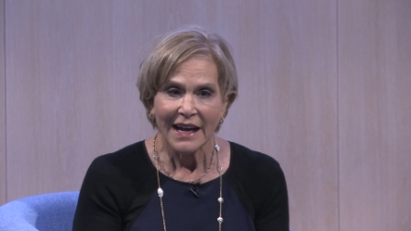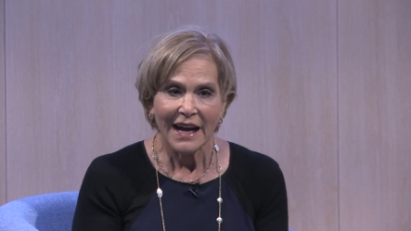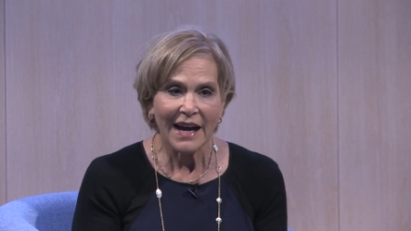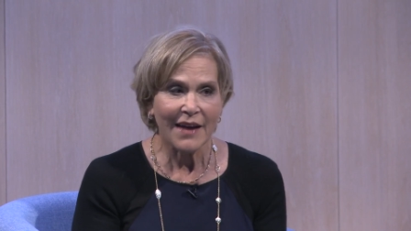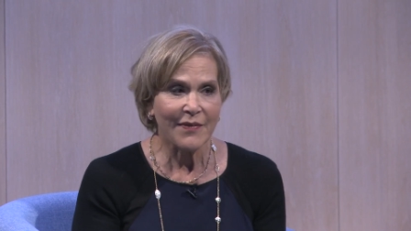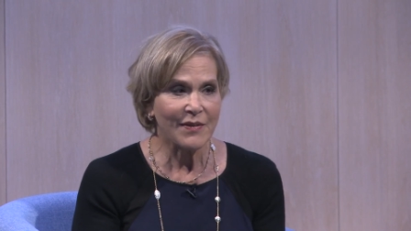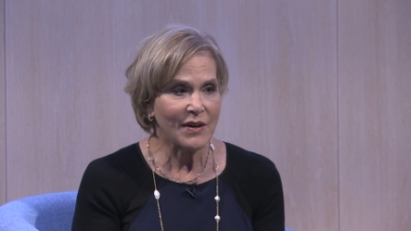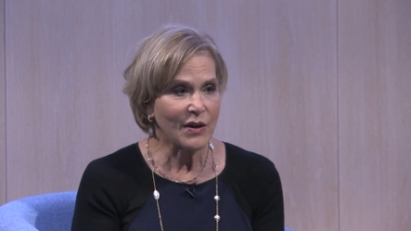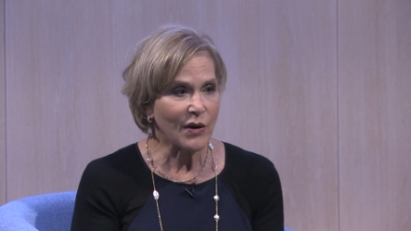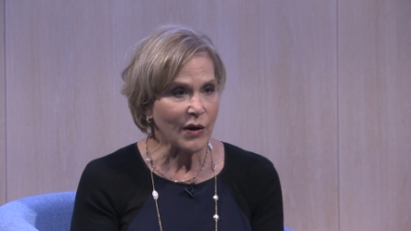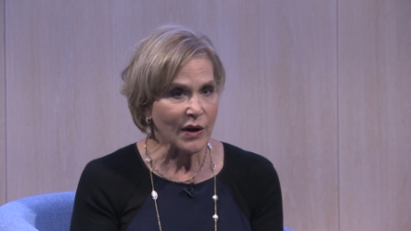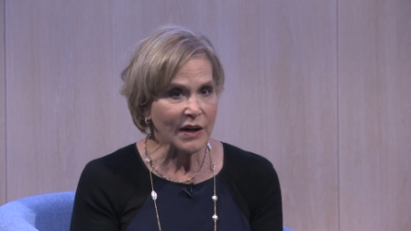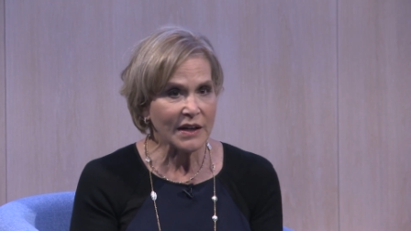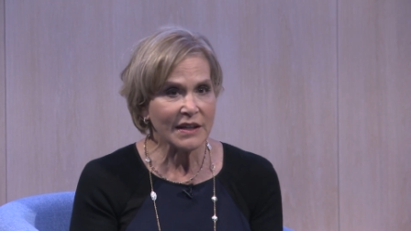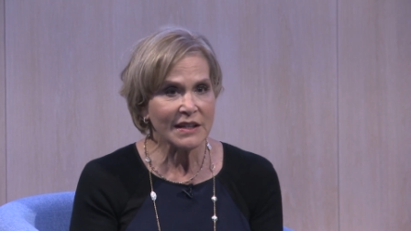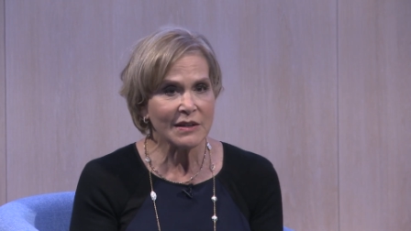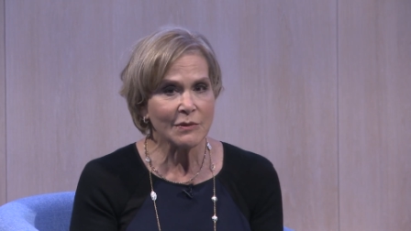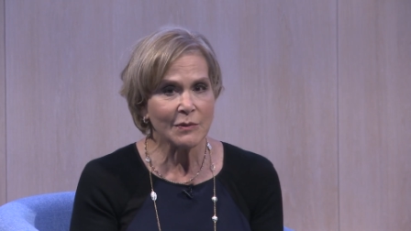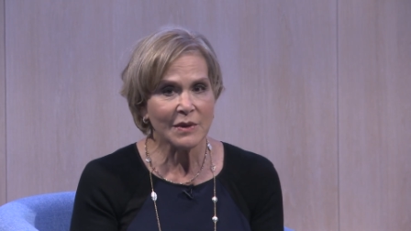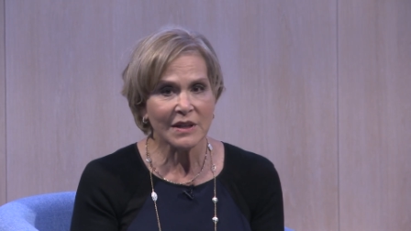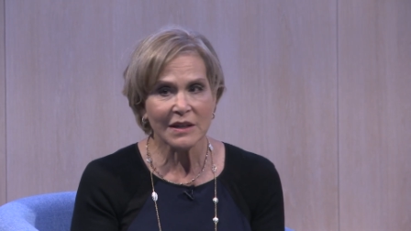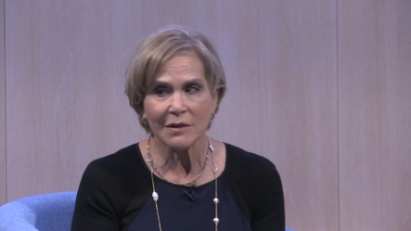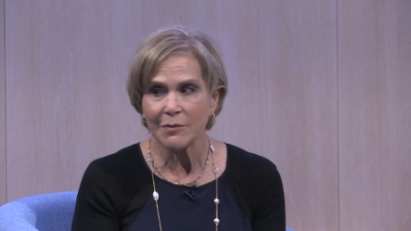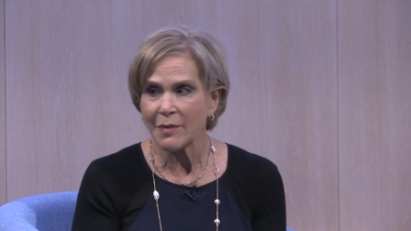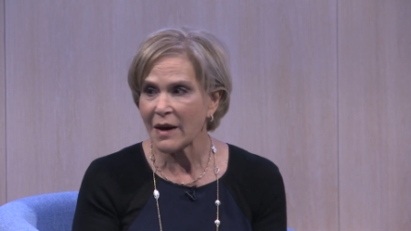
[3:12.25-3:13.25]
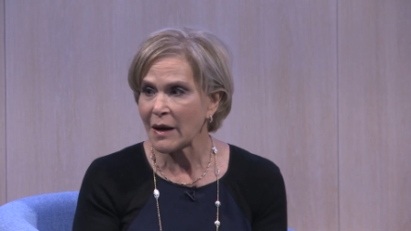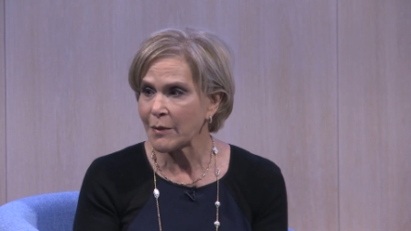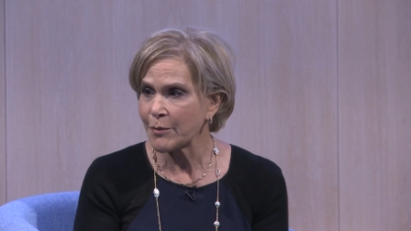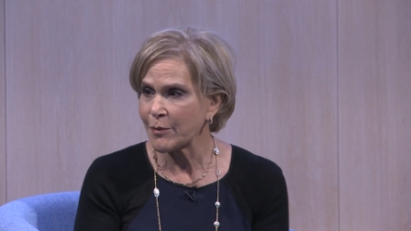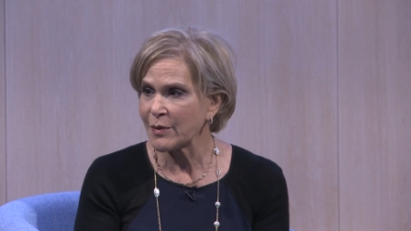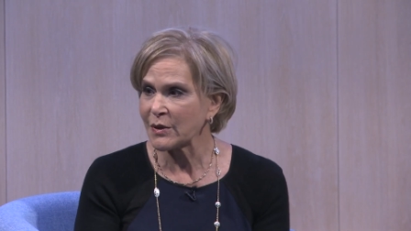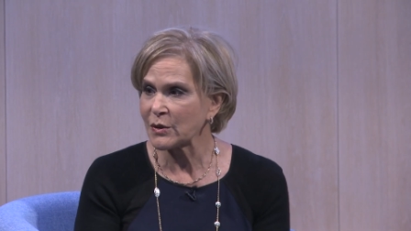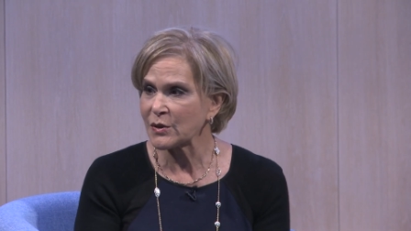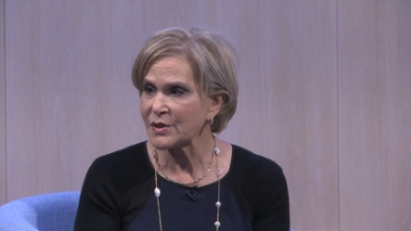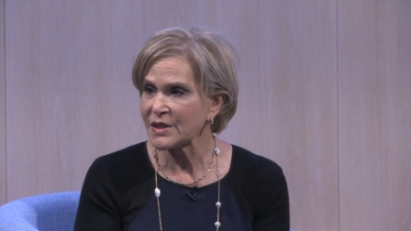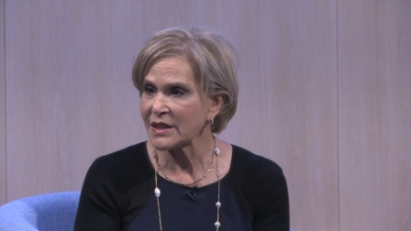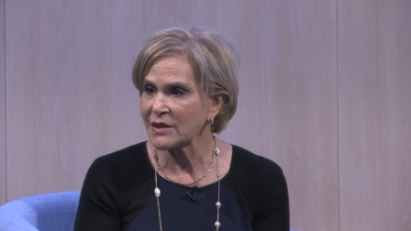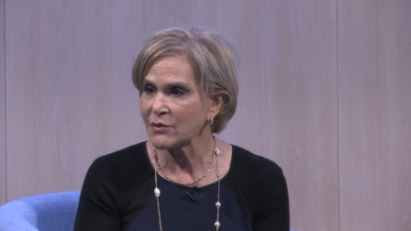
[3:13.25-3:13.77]
And the argument about
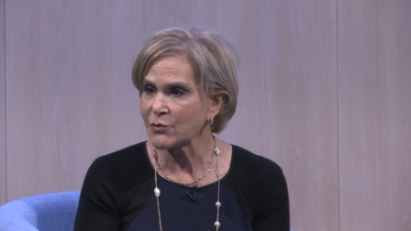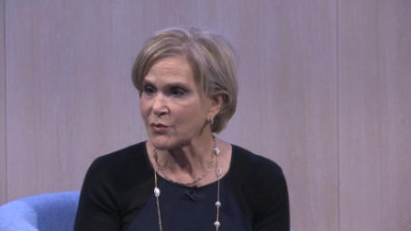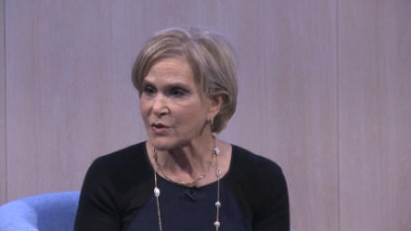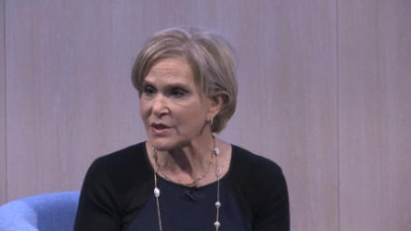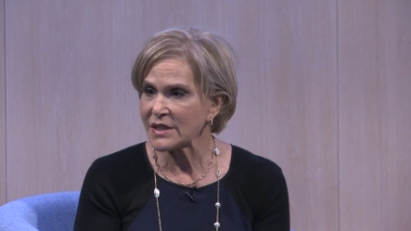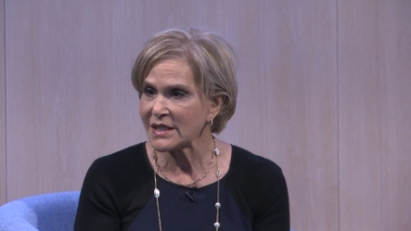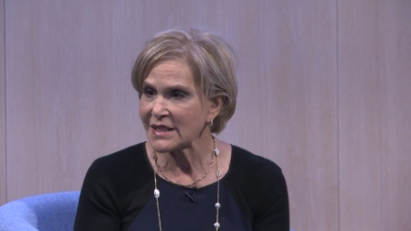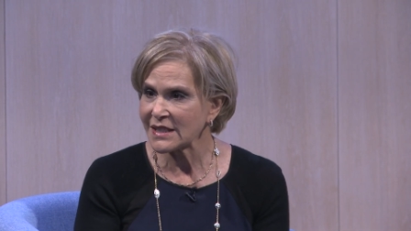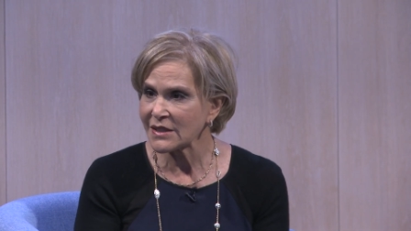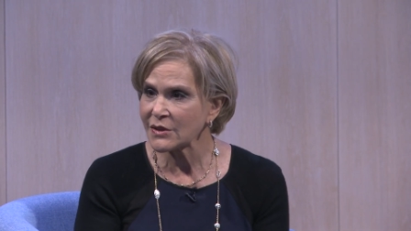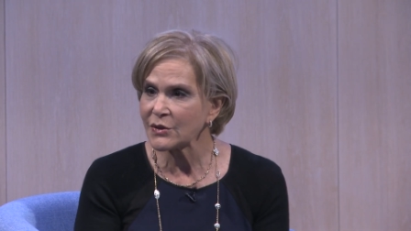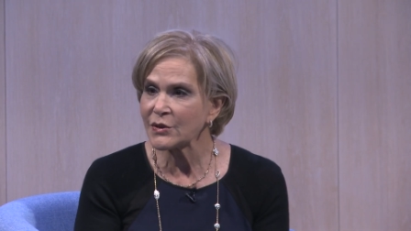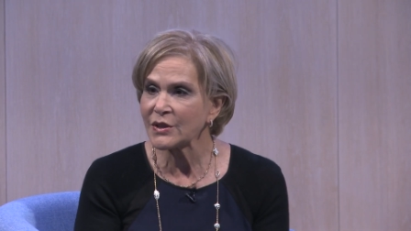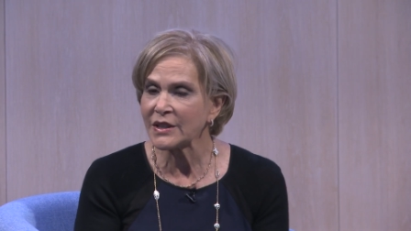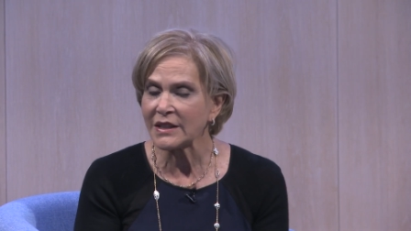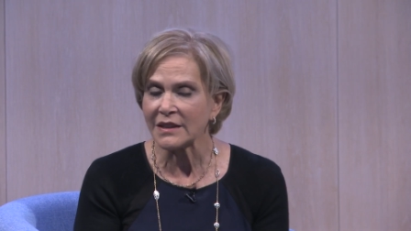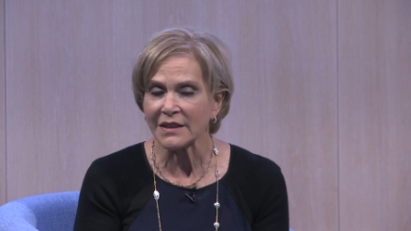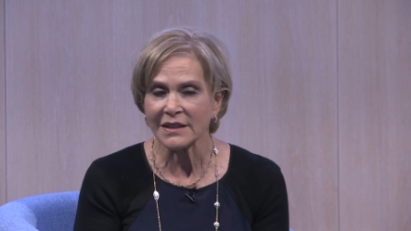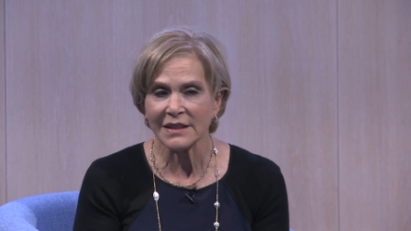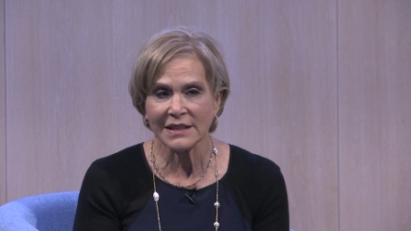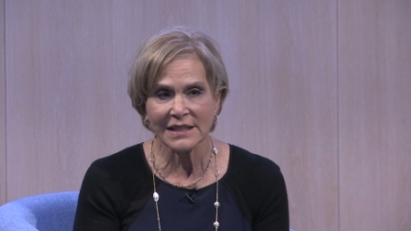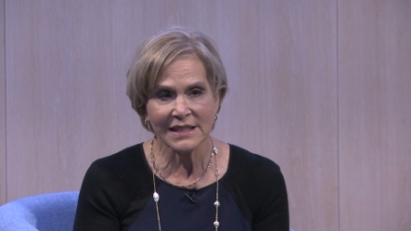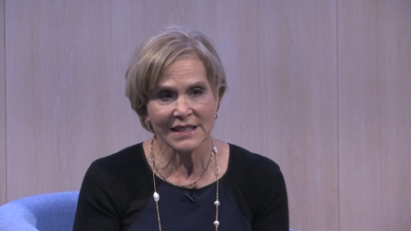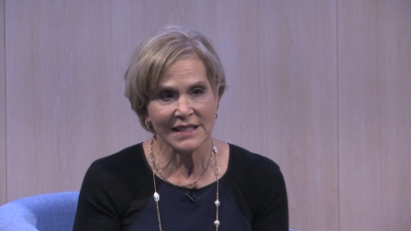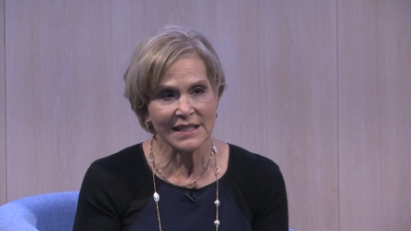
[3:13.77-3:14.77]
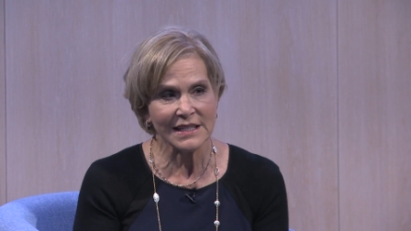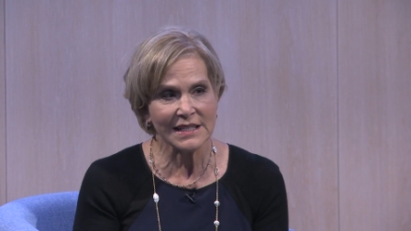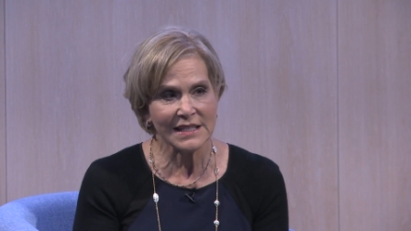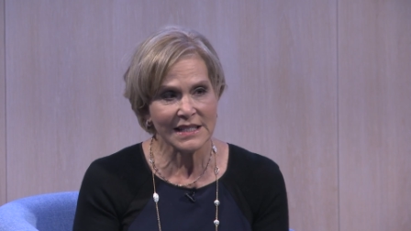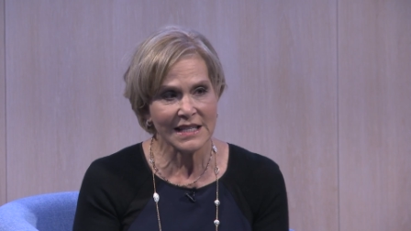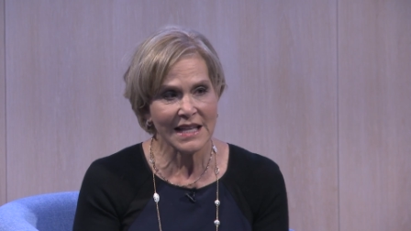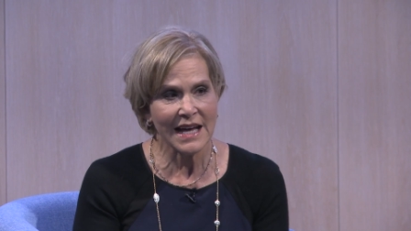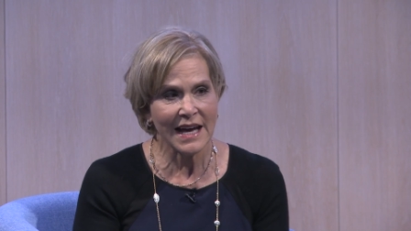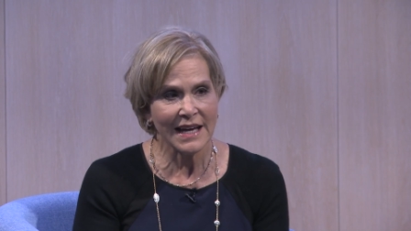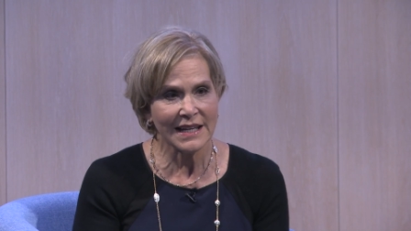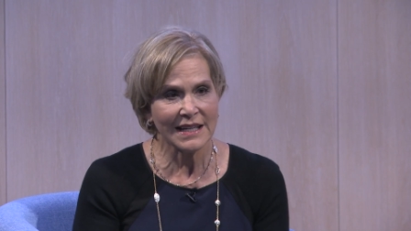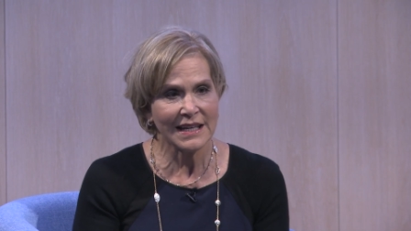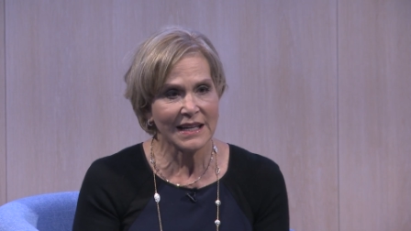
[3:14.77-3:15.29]
building resilience is
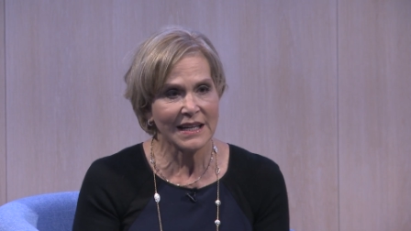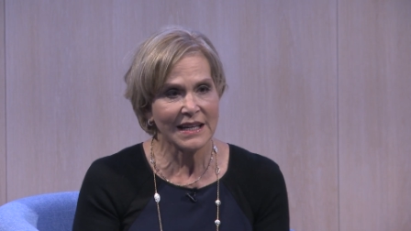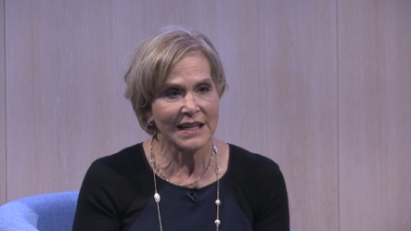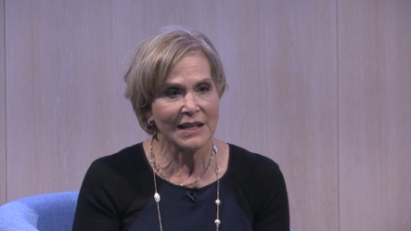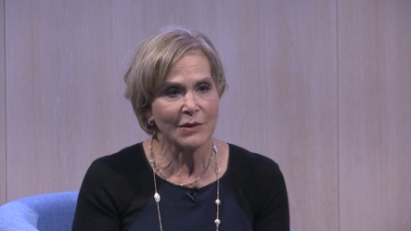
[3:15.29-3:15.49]
that